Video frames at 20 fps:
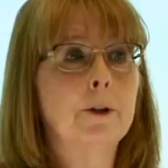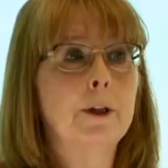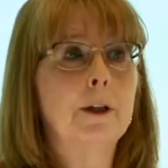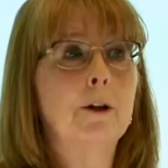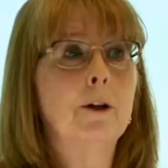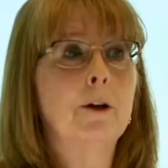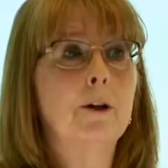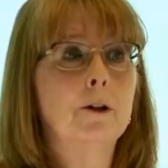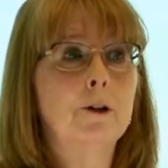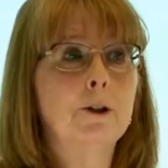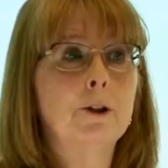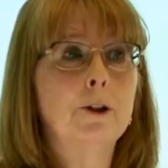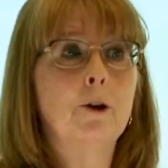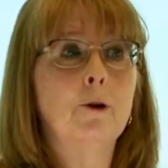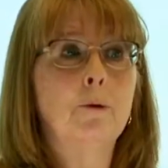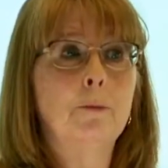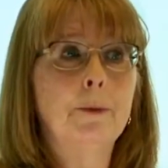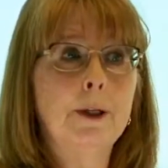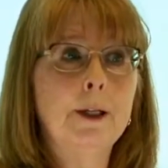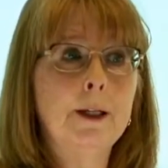really large
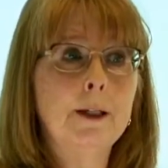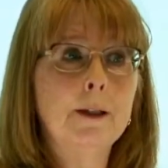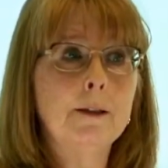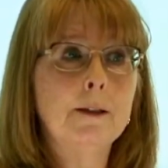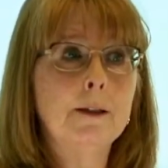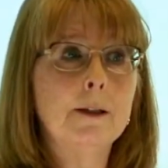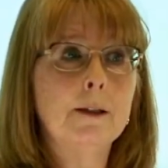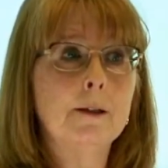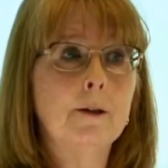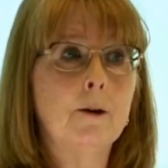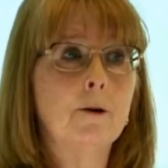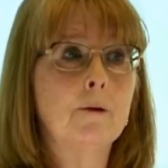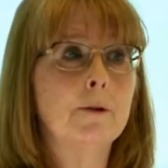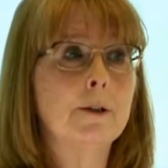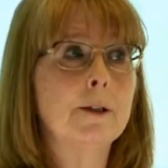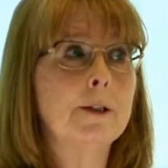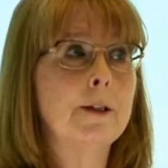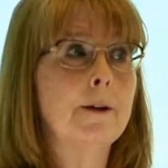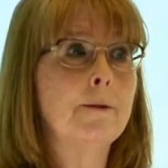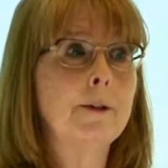openings,
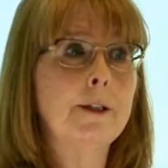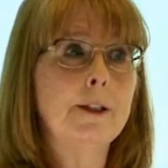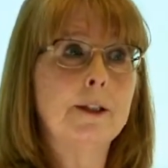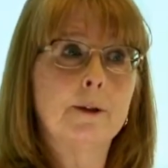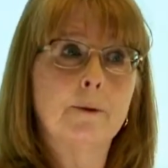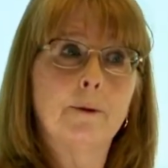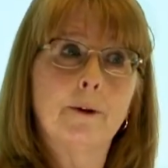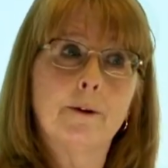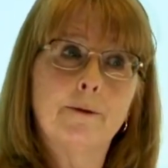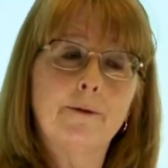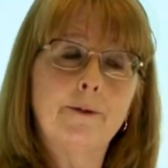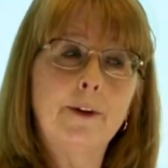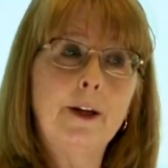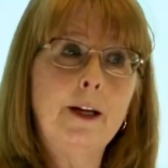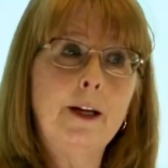over 70 square